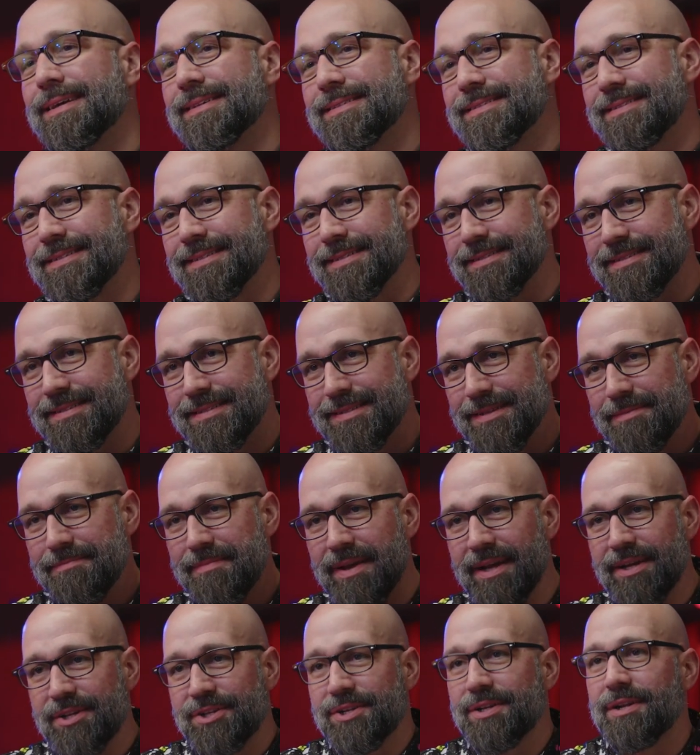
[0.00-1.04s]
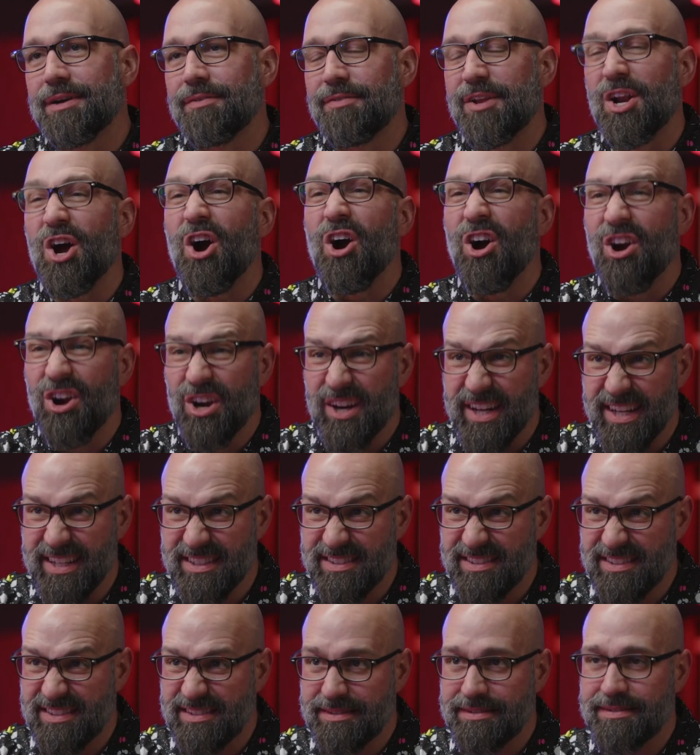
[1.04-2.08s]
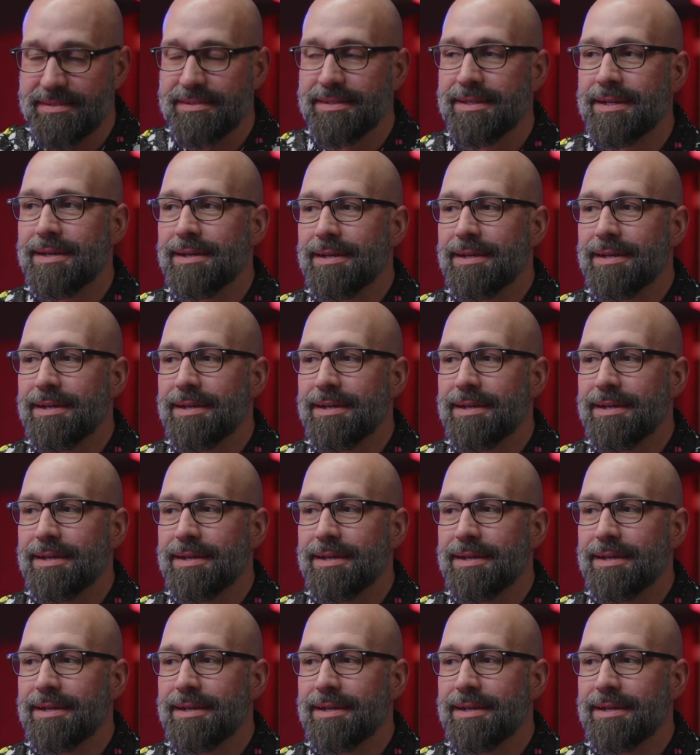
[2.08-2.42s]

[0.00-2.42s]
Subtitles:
It's the summation of an artist's